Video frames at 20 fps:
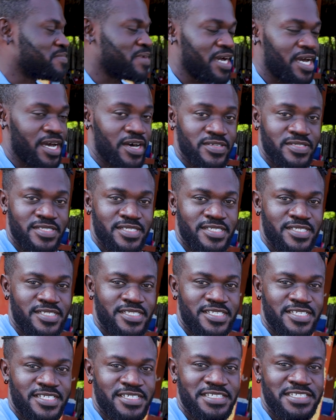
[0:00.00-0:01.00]
in my
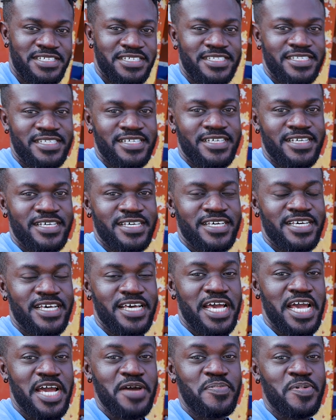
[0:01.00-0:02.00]
house.
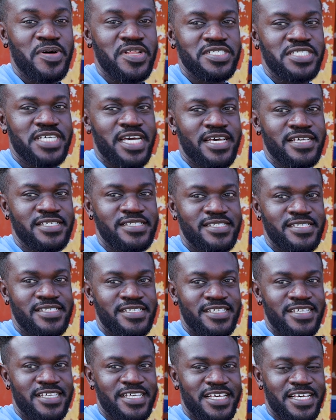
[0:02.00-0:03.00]
I
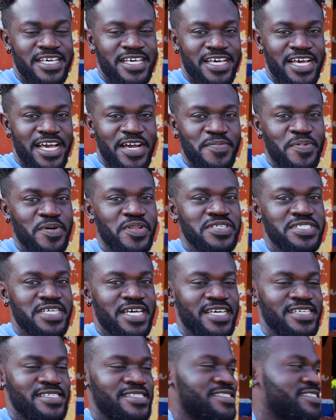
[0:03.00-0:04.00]
apologize. I
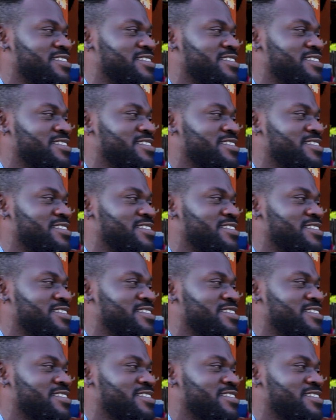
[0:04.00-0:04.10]
apologize.